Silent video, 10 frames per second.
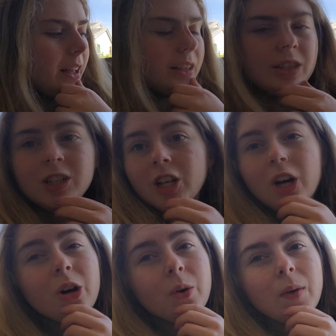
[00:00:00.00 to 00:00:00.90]

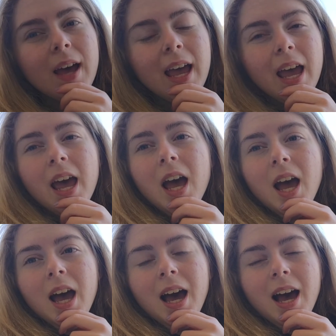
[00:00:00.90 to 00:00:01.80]
So
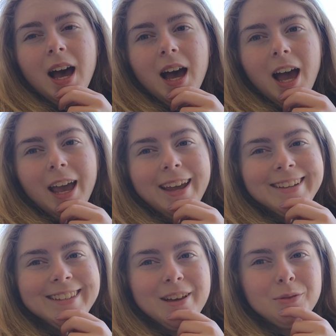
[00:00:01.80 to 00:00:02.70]
I
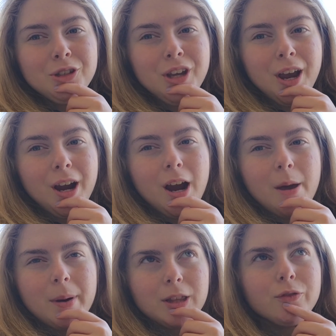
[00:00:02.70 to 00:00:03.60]
guess I will share
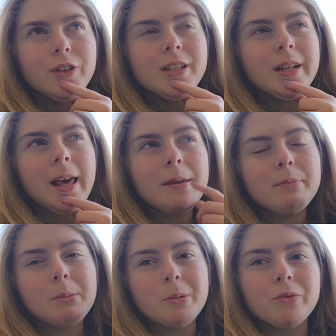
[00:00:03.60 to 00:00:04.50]
about the first night,
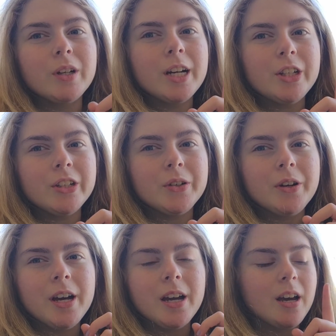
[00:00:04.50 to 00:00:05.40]
but before I do,
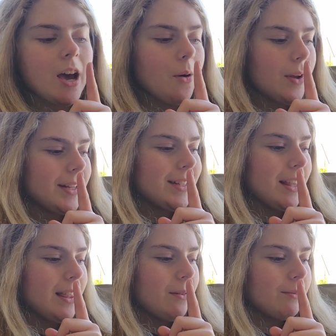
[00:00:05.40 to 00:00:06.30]
I want to say that